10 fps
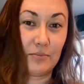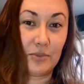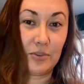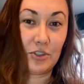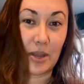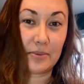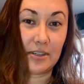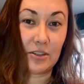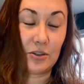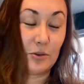chapstick
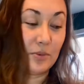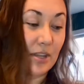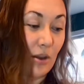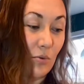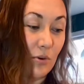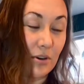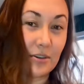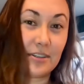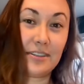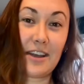tubes that I ordered
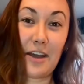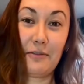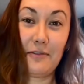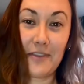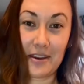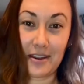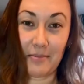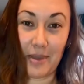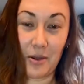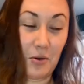does not fit in
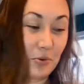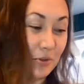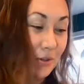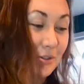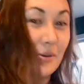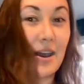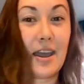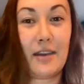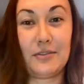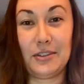my holder, so I
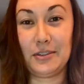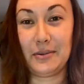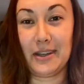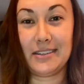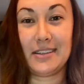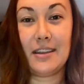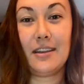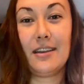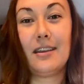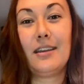have to do it
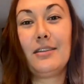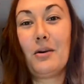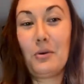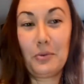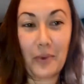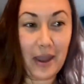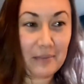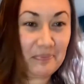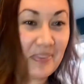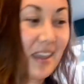the old way
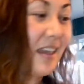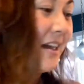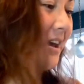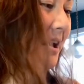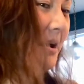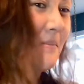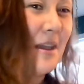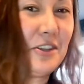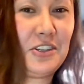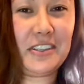
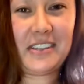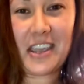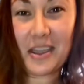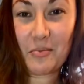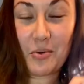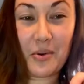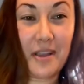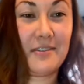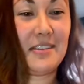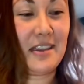and just hand pour
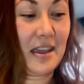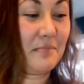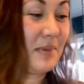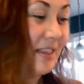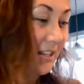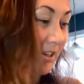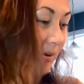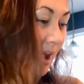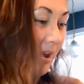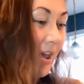everything in, but that's
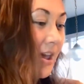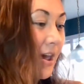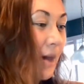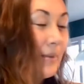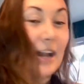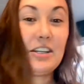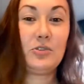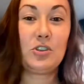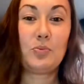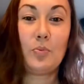okay. But I
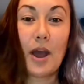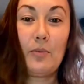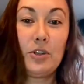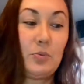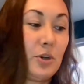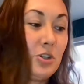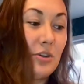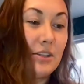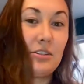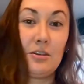just wanted you
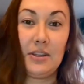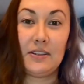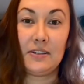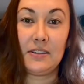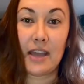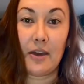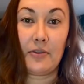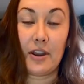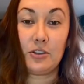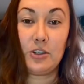guys to know that this is out
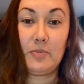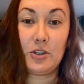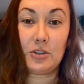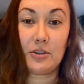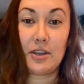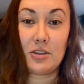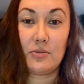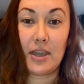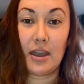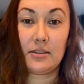there. Just be sure that you
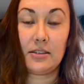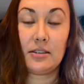get